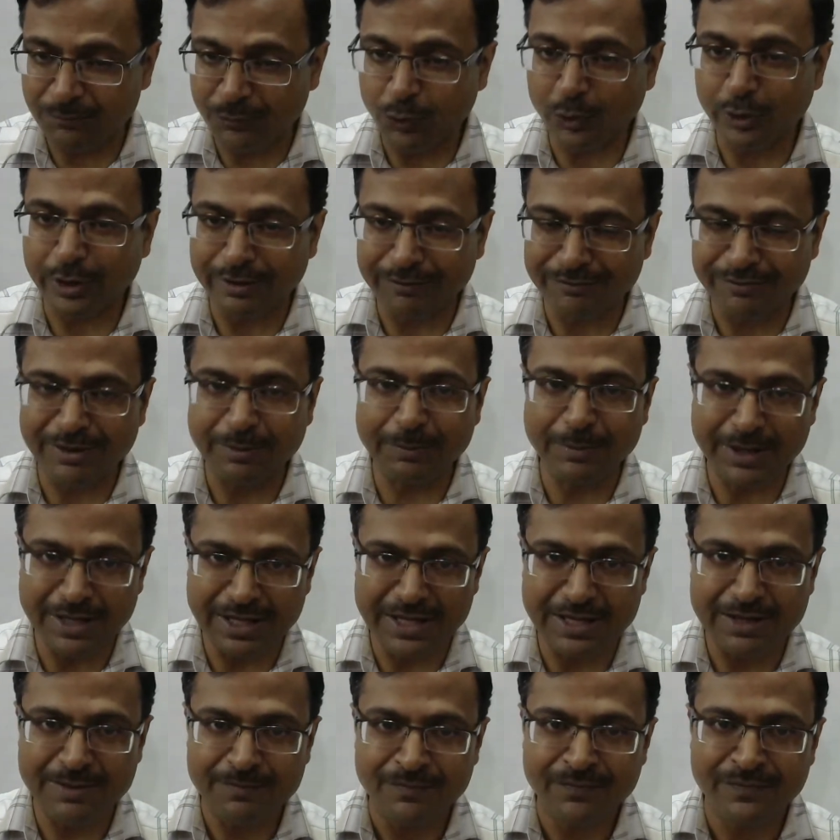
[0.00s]
for
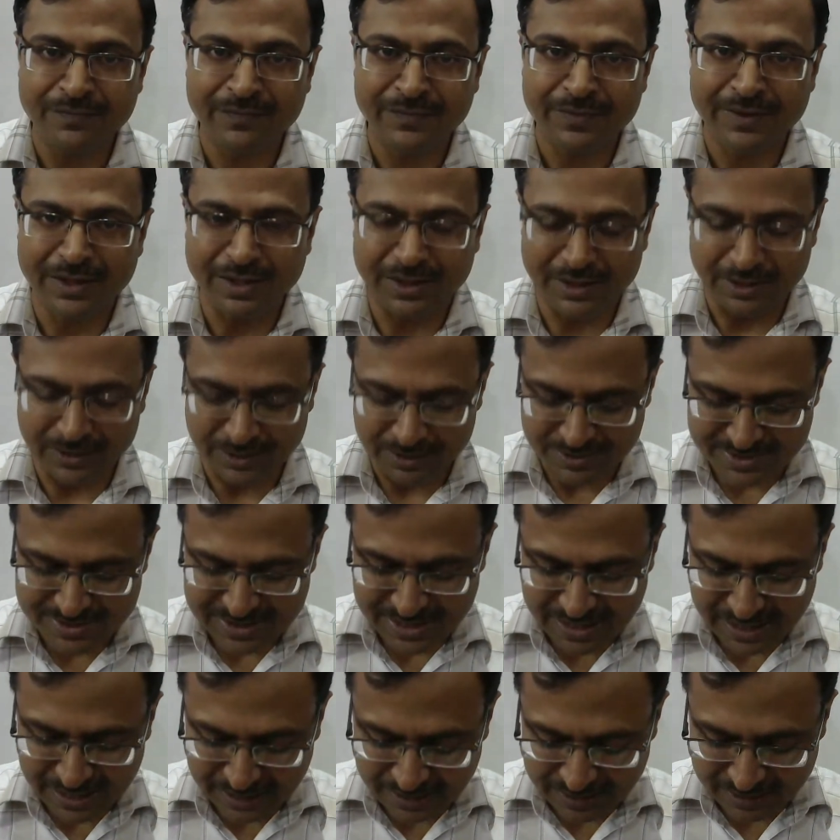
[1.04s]
everybody,
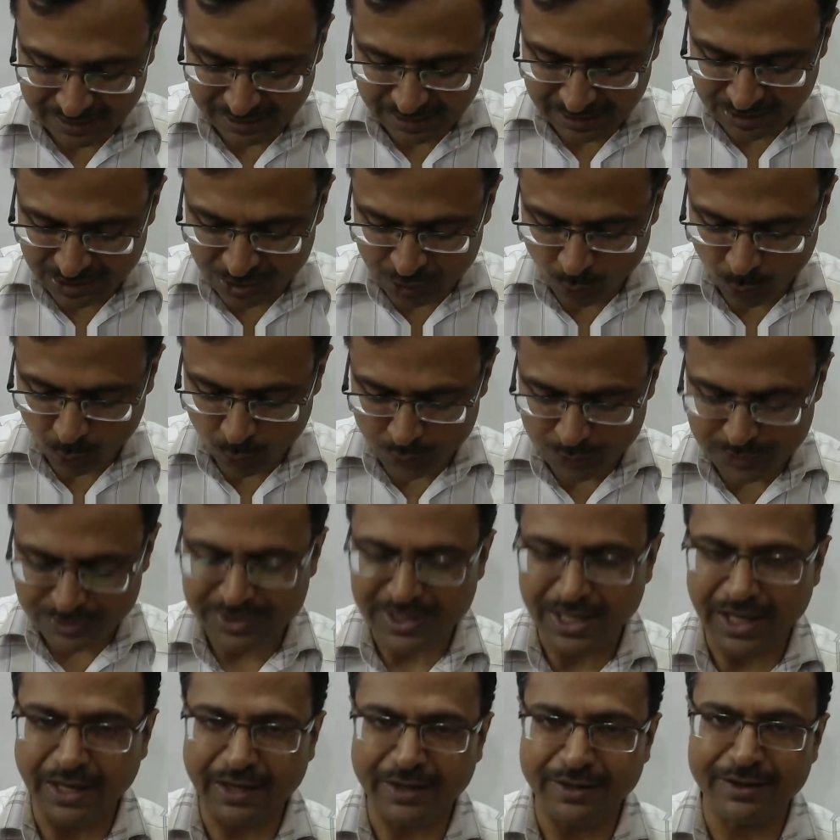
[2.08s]
staying indoors,
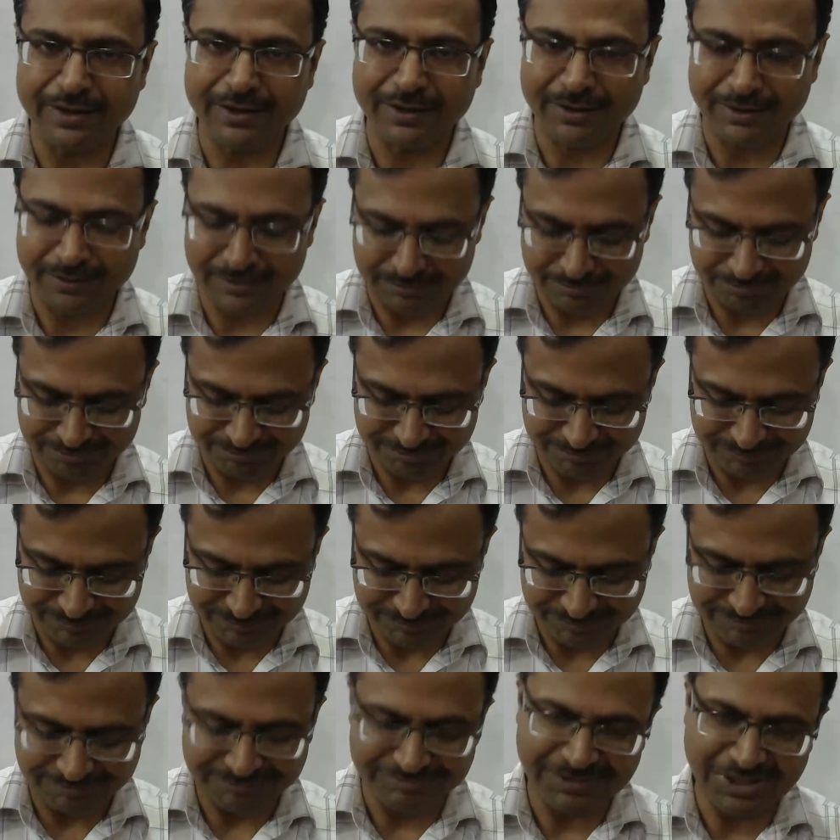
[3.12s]
and
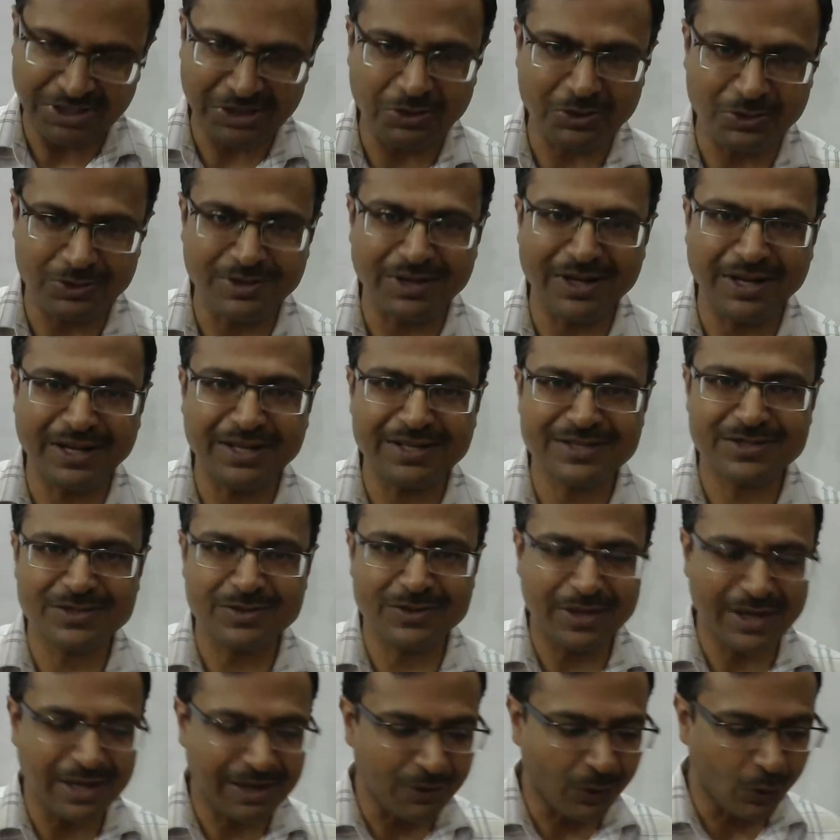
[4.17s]
it's
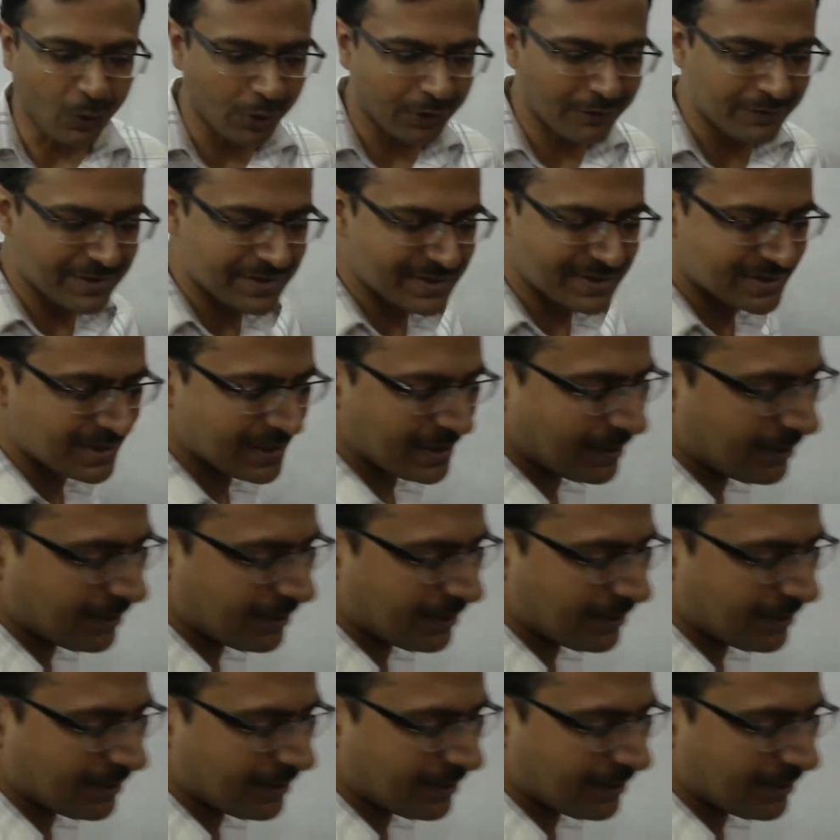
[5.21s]
always